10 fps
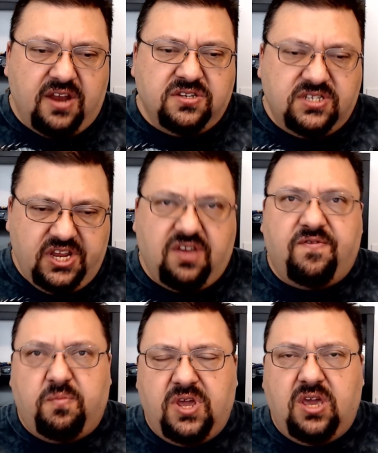did it
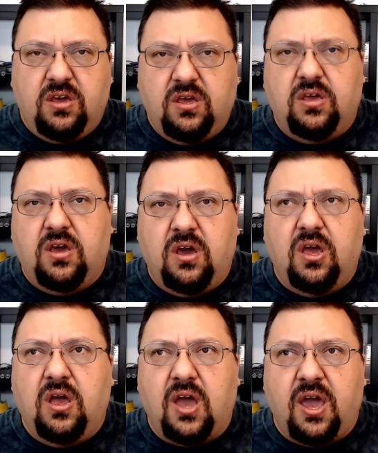for me.
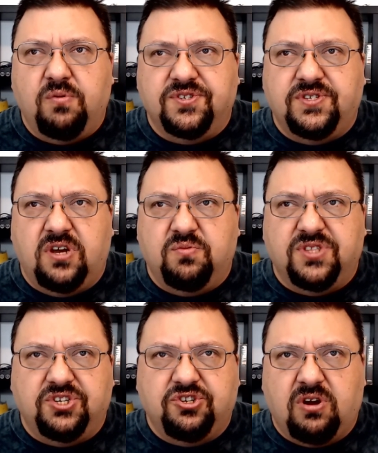I was done with
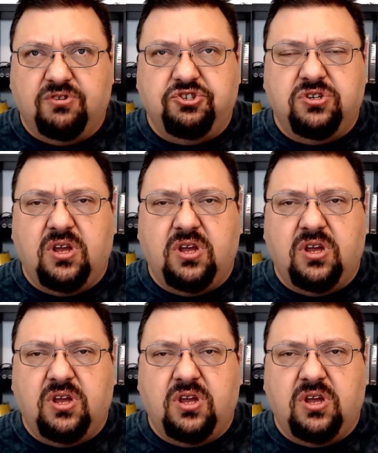the church,